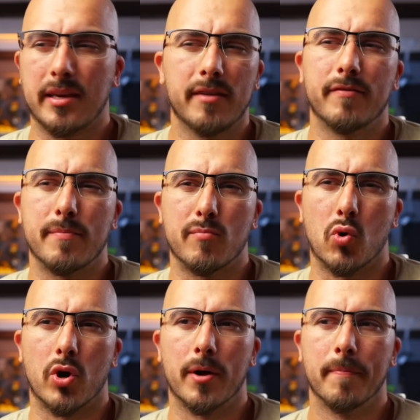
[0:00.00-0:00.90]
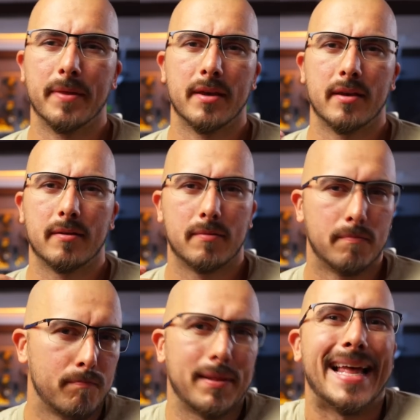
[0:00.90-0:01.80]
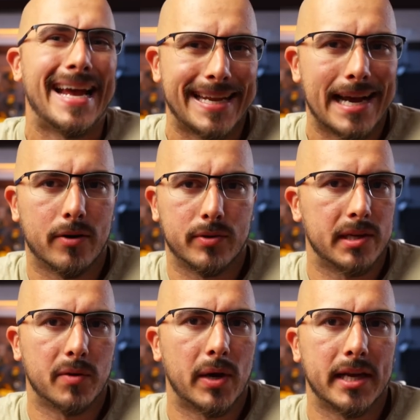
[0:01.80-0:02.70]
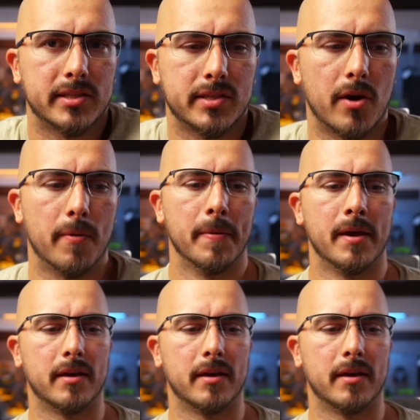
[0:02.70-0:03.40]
even more planned out in a way. So